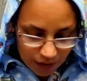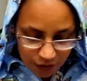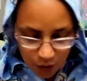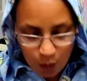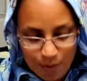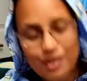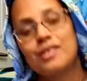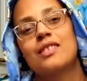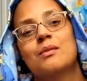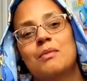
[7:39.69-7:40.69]
dough
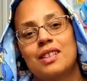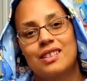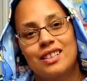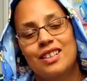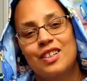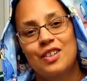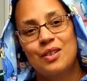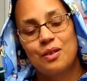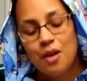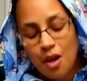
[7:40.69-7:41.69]
pieces mixed in
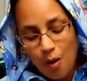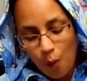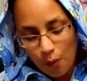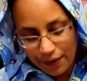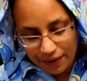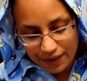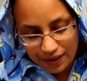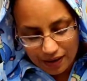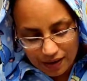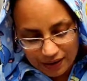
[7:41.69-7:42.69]
here with
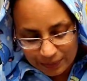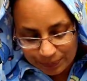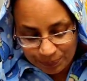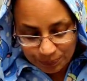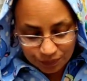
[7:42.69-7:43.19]
it. Um,